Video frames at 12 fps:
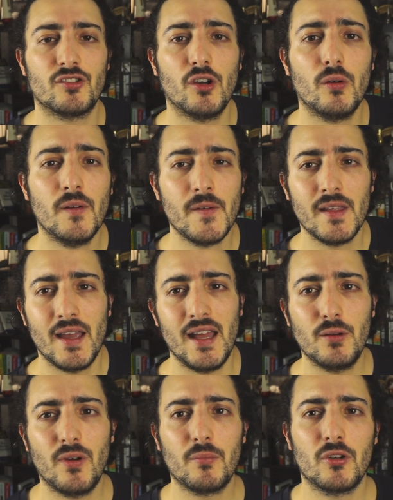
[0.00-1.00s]
So
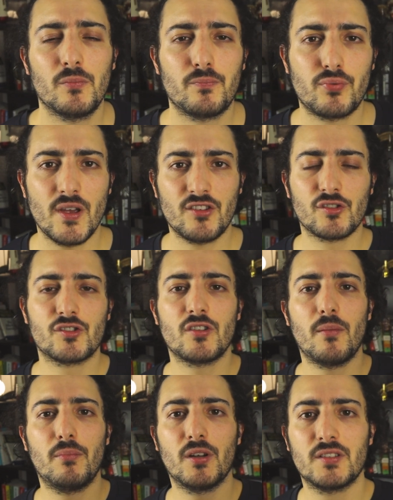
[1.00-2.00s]
anyway, I'm going to press the
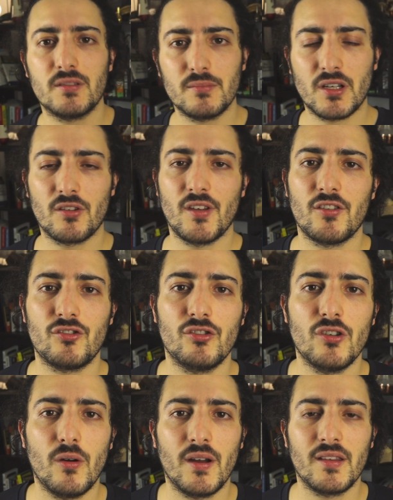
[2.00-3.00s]
stop button because, as you
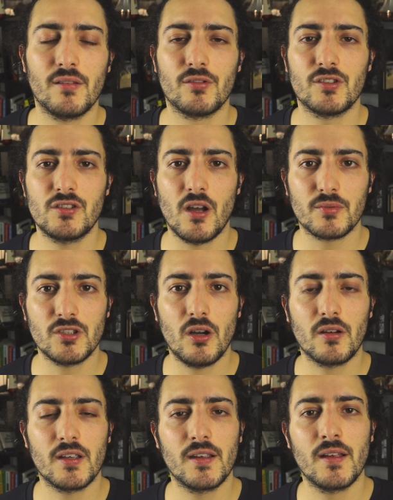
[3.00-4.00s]
know, I never stop
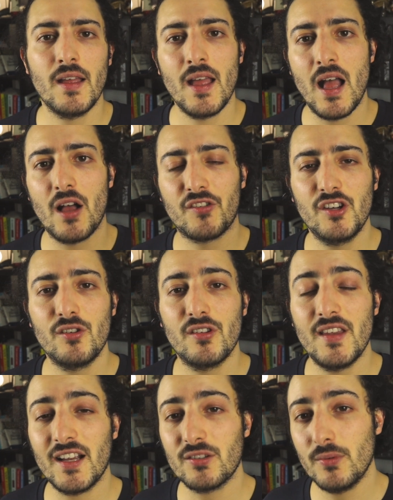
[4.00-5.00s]
talking. I'll see you in
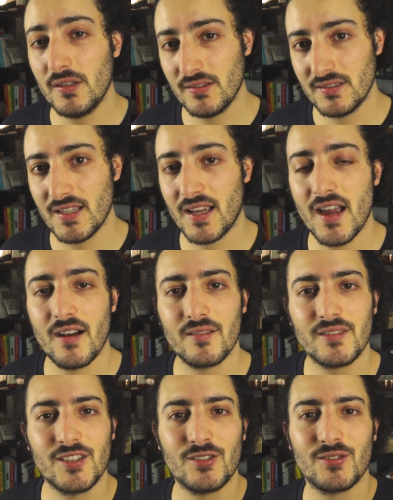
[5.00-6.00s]
the next one. Take
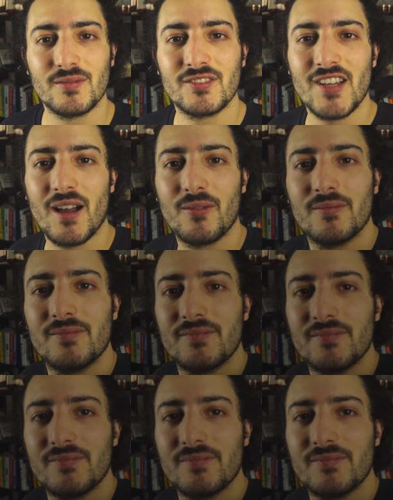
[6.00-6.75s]
care. See you soon. Ciao.